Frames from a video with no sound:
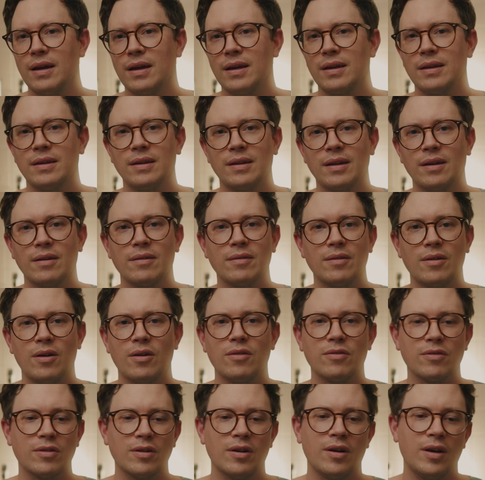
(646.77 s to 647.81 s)
you know,
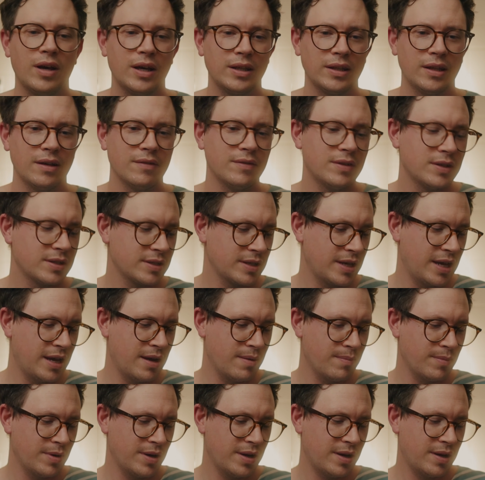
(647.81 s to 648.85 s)
overall, I love this
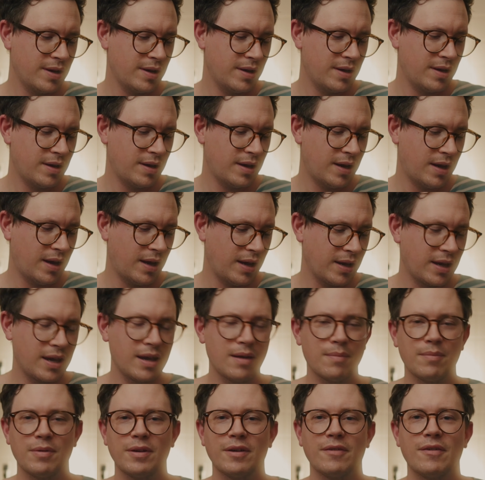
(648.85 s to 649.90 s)
camera. I
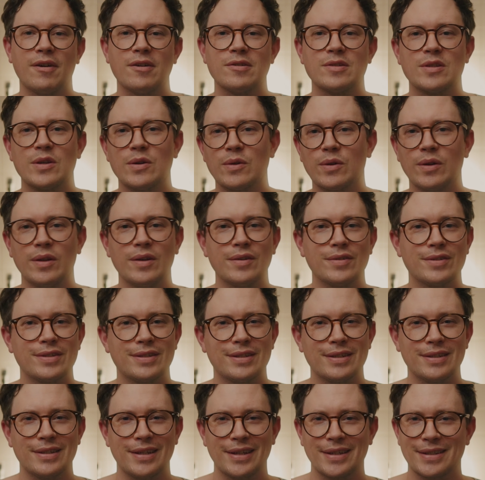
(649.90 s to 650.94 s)
can't believe I was so close
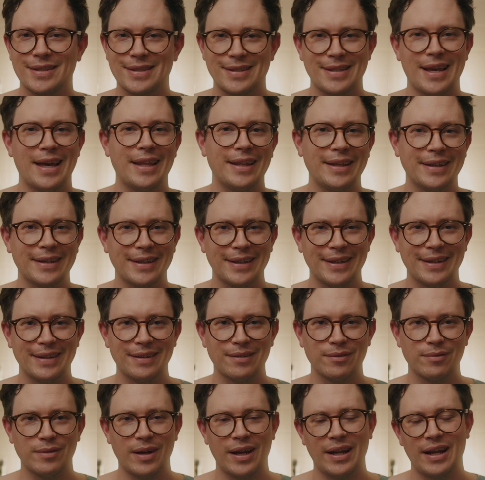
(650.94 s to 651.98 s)
to like selling
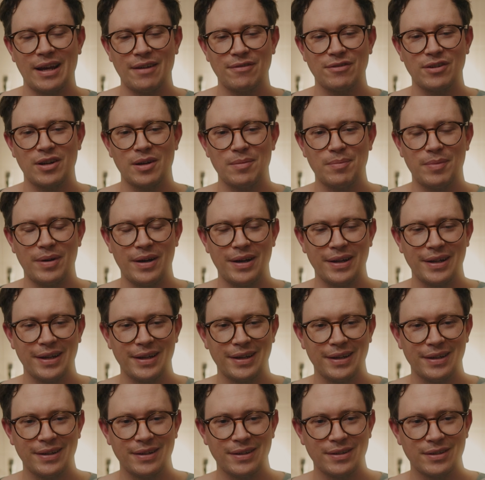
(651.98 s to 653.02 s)
it right after I bought
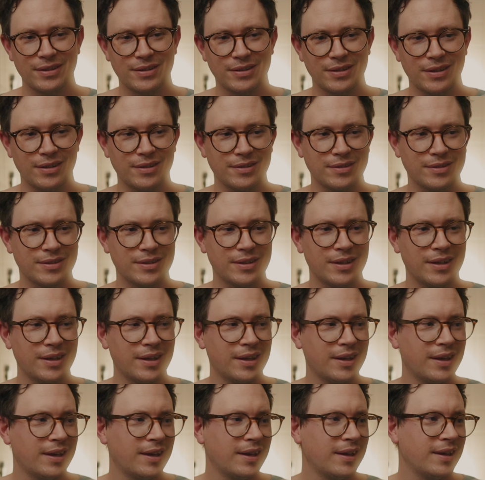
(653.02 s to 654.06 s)
it. Shows,
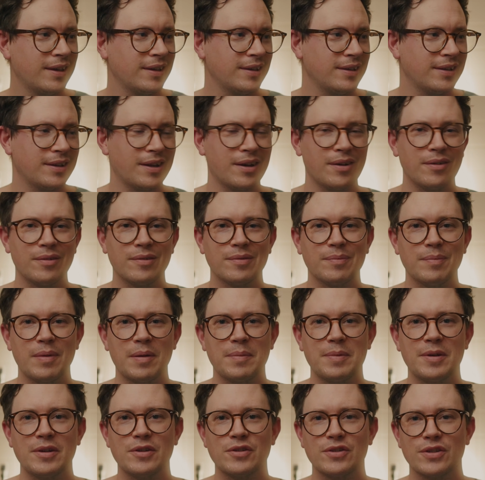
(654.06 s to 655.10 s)
you know,
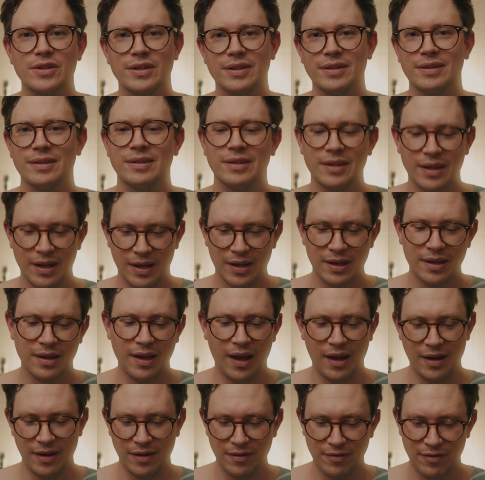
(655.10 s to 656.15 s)
maybe you should
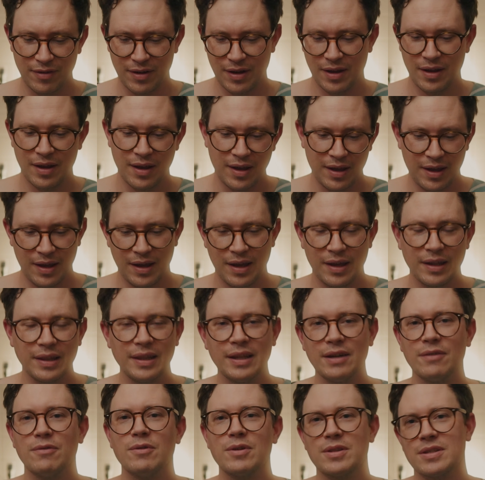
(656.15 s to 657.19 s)
kind of
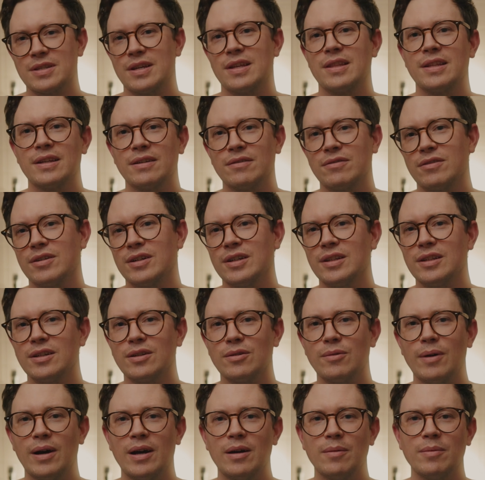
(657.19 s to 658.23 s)
live with something for a
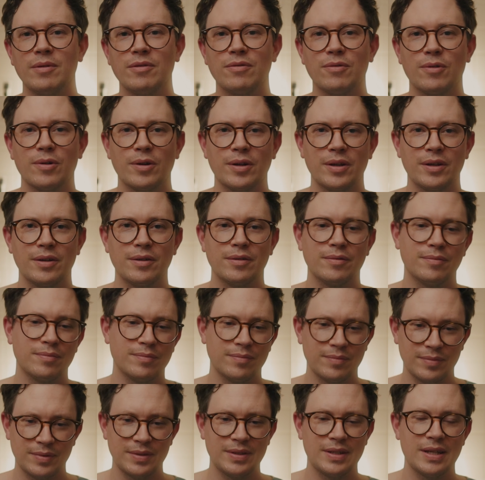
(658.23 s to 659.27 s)
little while before you
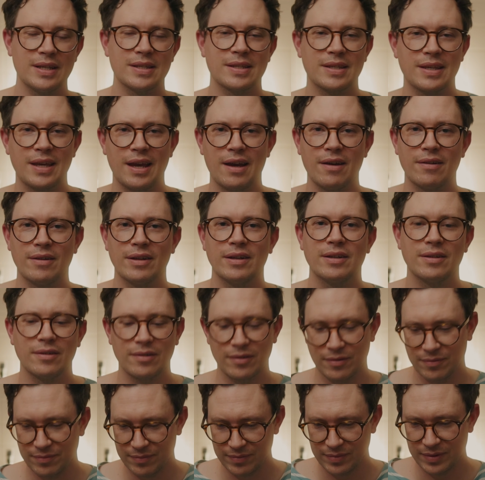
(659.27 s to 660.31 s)
discount it
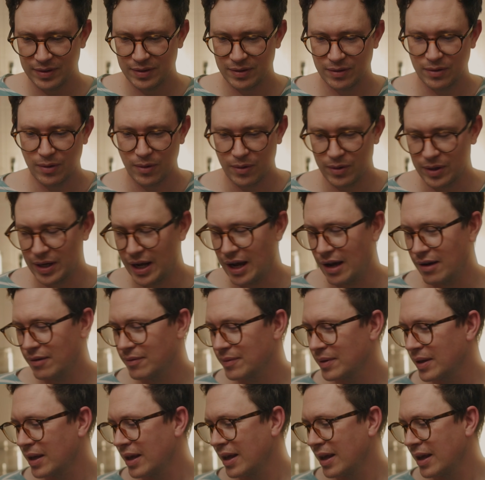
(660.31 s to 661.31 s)
or throw it out.